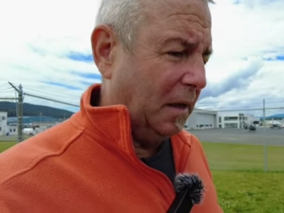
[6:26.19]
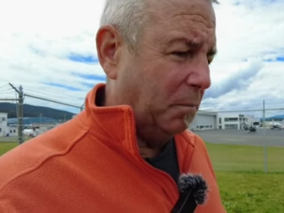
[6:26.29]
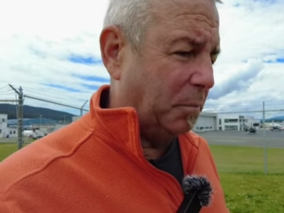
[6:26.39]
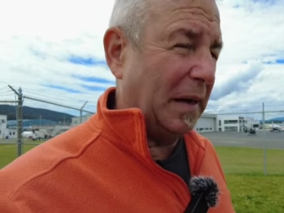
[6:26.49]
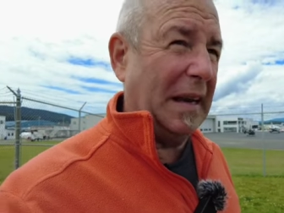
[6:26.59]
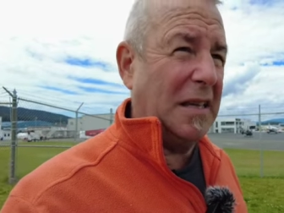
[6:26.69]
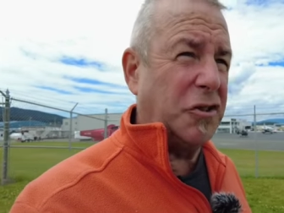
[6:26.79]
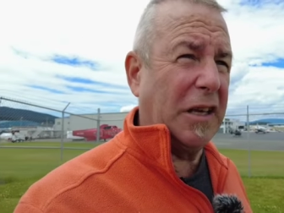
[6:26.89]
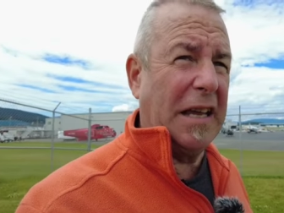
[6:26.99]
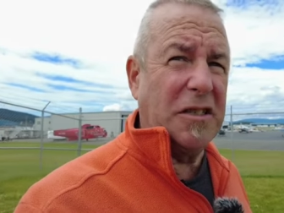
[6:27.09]
But
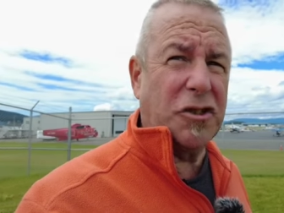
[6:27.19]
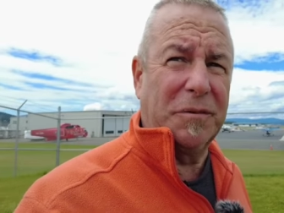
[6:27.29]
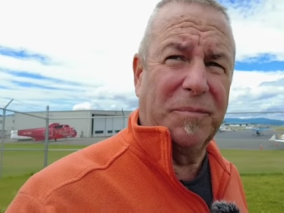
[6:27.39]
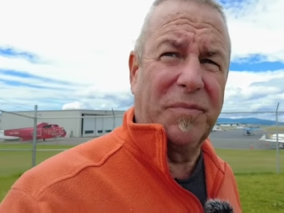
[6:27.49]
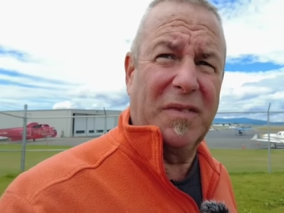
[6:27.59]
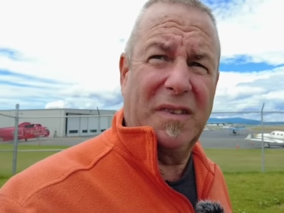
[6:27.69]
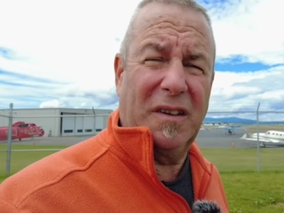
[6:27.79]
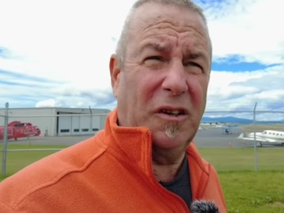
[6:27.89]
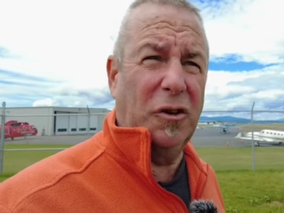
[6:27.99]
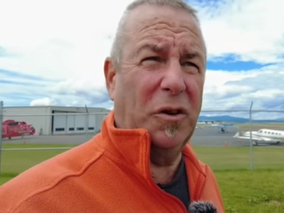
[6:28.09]
education,
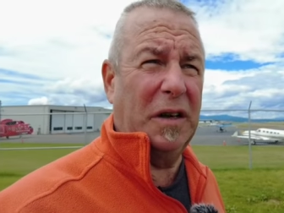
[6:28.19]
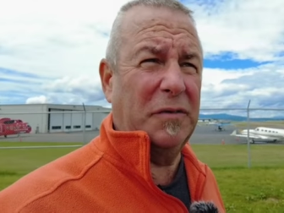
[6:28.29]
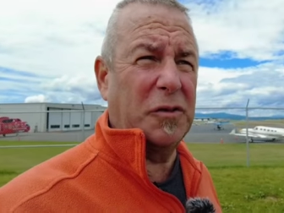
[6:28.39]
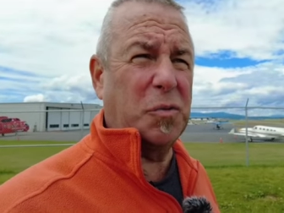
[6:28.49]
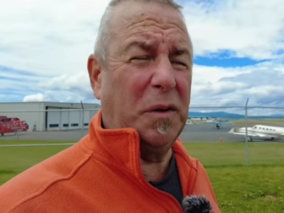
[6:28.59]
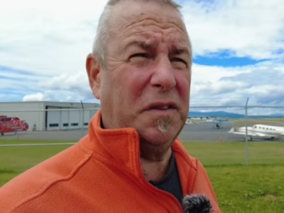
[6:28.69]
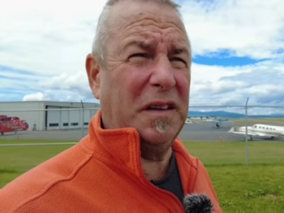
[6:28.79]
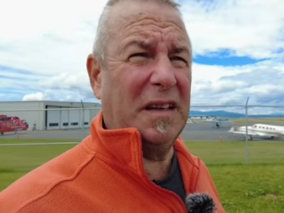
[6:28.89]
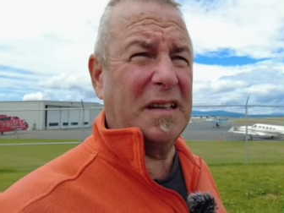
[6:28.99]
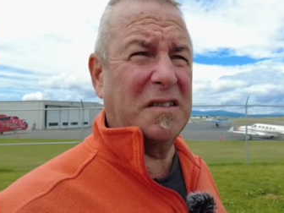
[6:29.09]
if there's one
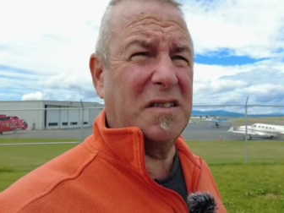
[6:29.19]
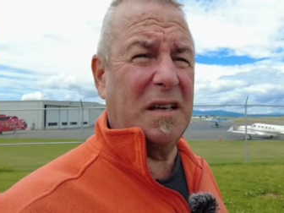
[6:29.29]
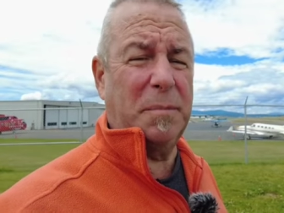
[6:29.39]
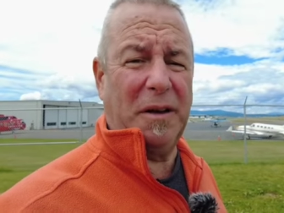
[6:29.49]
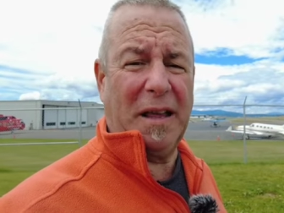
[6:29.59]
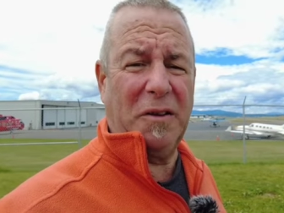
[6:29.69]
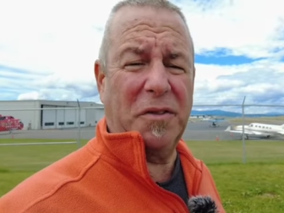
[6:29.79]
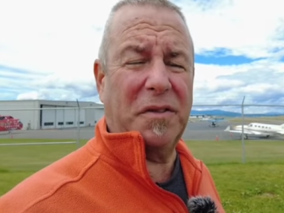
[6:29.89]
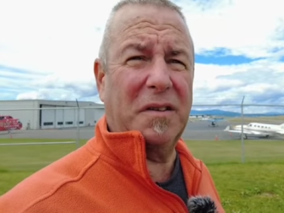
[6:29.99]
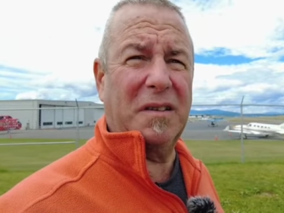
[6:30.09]
thing I can say about
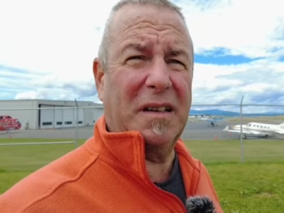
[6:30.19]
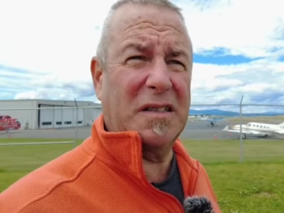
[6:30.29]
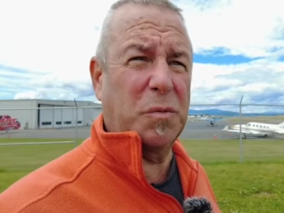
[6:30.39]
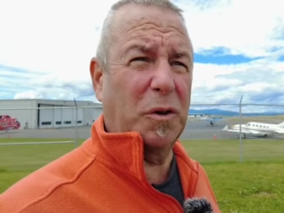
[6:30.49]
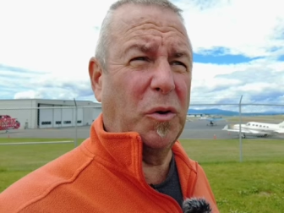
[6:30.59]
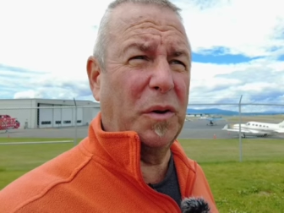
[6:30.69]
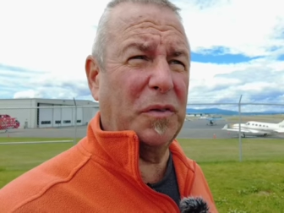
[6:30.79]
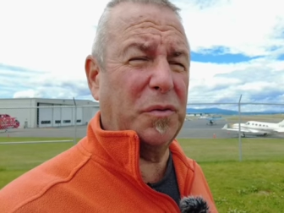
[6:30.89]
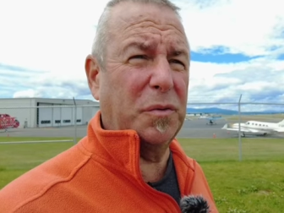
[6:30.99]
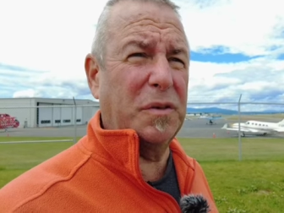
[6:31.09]
health as we're going
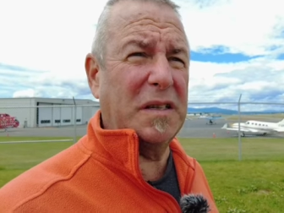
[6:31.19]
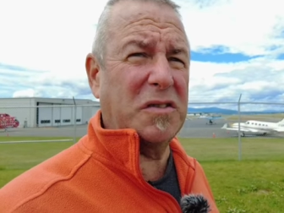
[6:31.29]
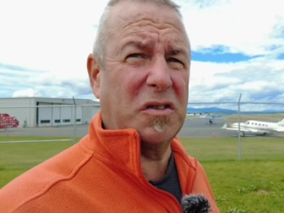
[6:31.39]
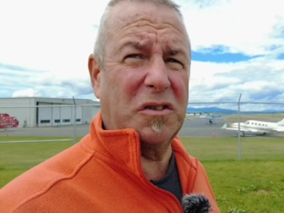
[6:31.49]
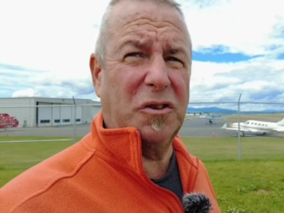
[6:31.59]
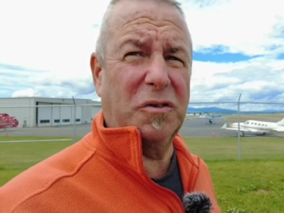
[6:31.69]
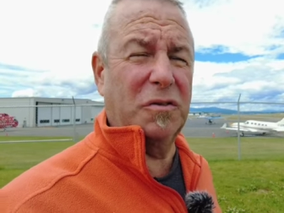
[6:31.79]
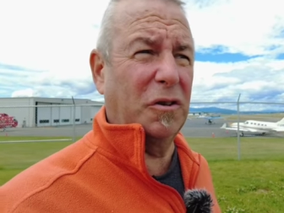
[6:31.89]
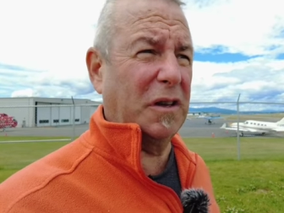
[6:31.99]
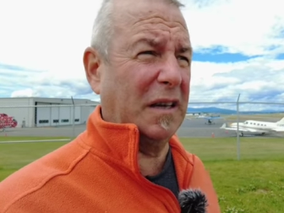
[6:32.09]
through this and you're
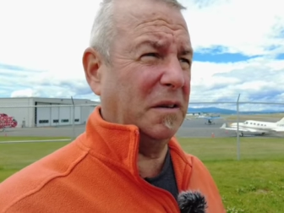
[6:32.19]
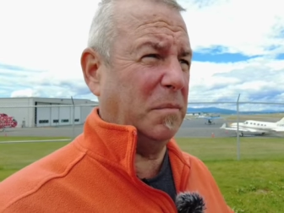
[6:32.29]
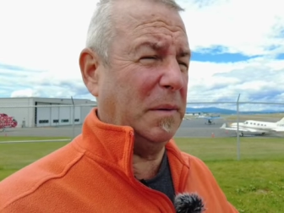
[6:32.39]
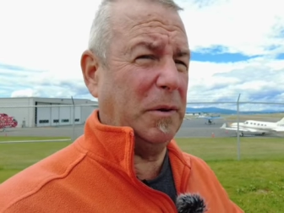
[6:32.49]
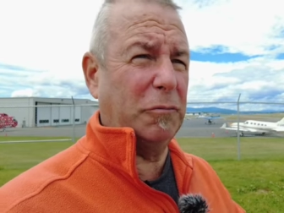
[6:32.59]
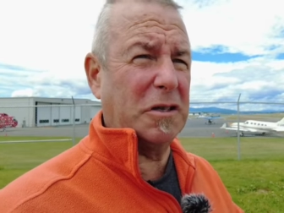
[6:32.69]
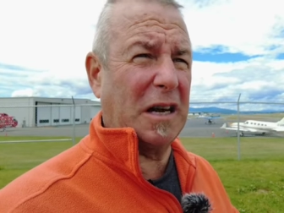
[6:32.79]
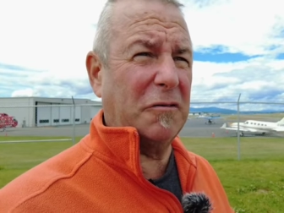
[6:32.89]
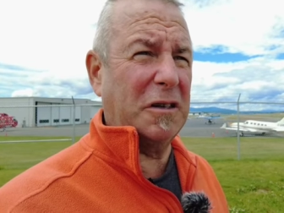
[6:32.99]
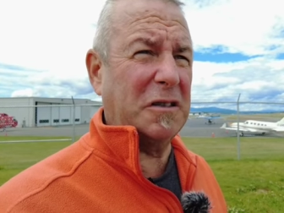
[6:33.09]
looking at maybe
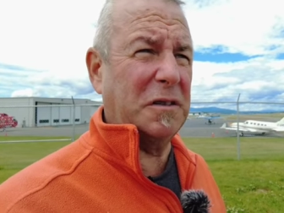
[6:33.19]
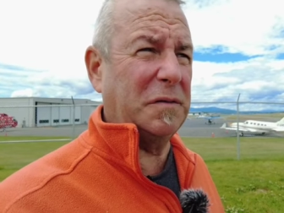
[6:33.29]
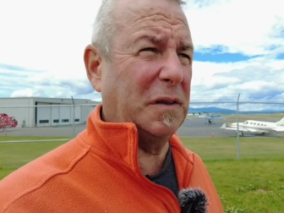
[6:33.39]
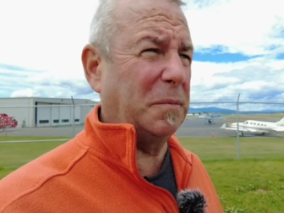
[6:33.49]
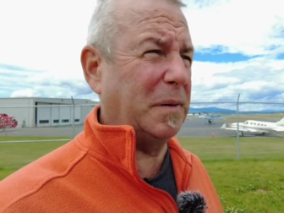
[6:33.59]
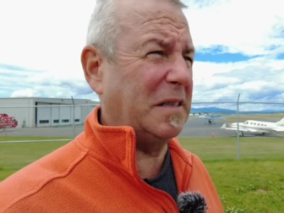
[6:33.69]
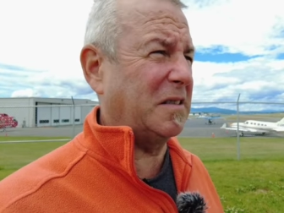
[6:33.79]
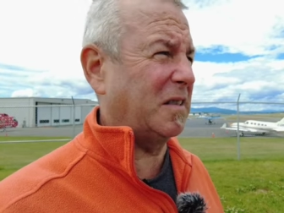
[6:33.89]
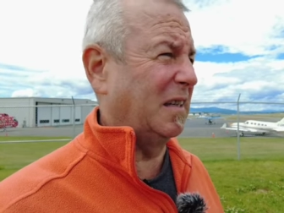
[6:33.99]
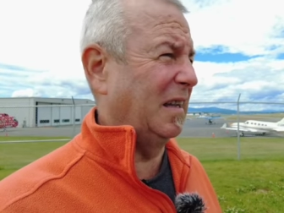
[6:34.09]
retiring to the
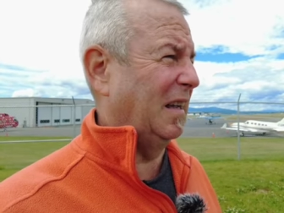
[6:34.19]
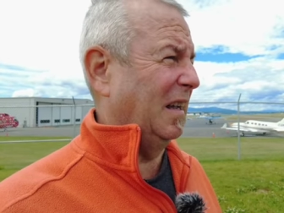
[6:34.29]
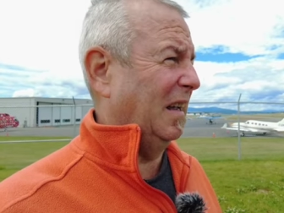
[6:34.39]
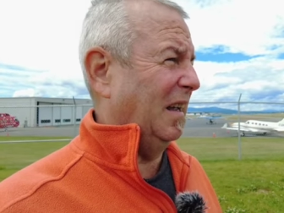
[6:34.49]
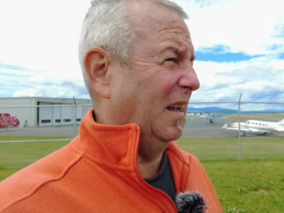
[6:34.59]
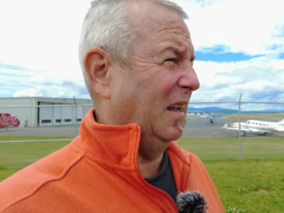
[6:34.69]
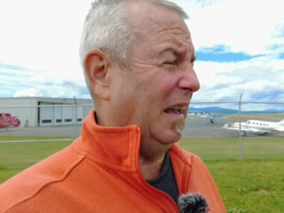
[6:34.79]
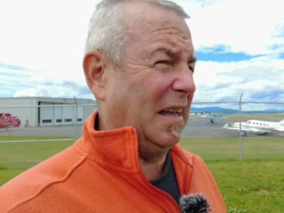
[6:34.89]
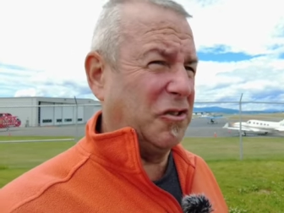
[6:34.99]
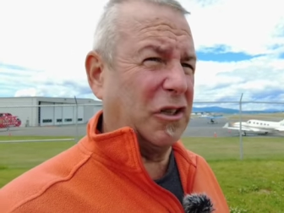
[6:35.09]
Philippines,
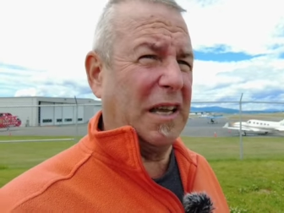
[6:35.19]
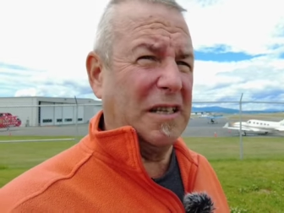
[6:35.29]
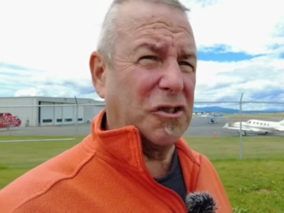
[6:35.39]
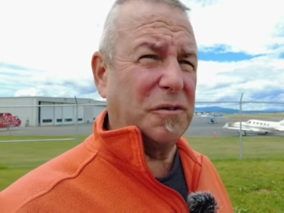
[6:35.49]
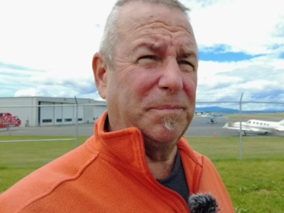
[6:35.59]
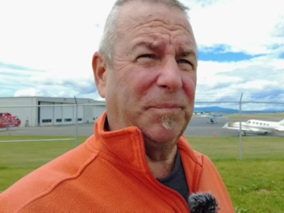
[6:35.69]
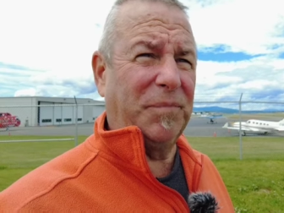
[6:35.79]
education.